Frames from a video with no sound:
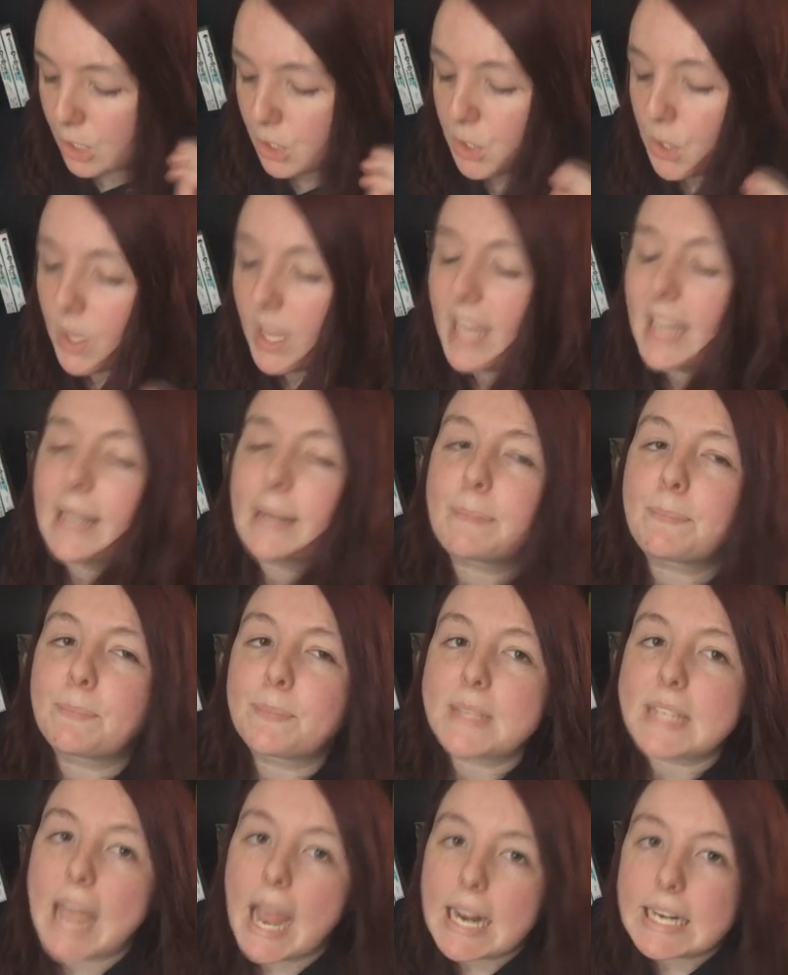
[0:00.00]
So like
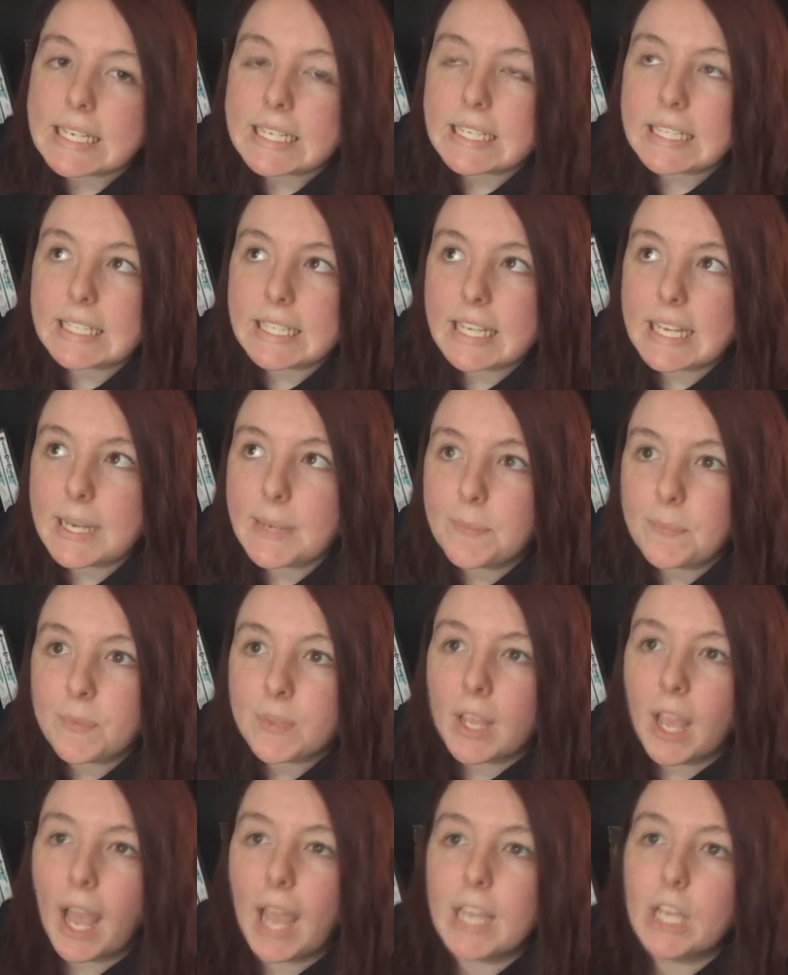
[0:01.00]
technically
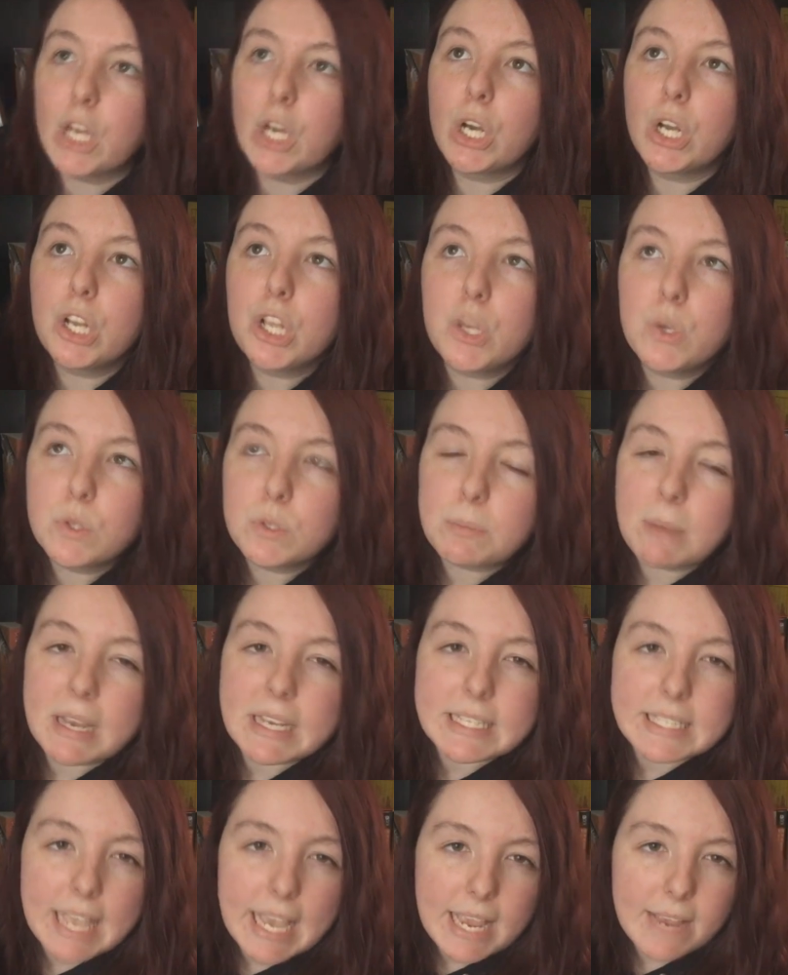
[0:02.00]
I could use
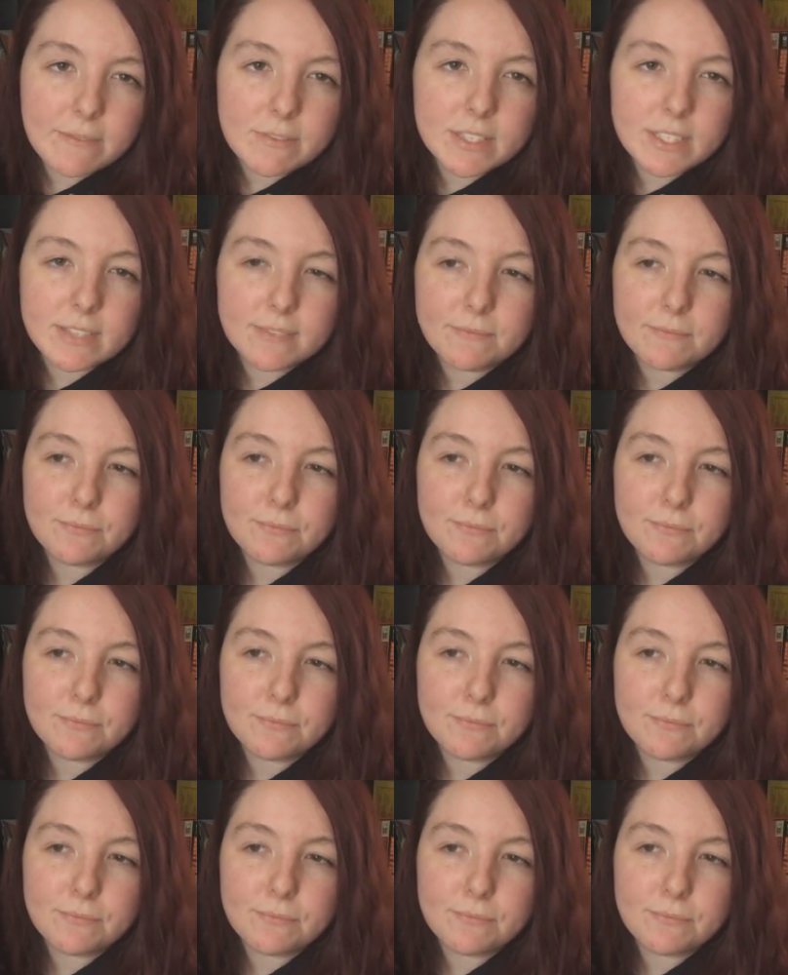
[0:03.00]
my saves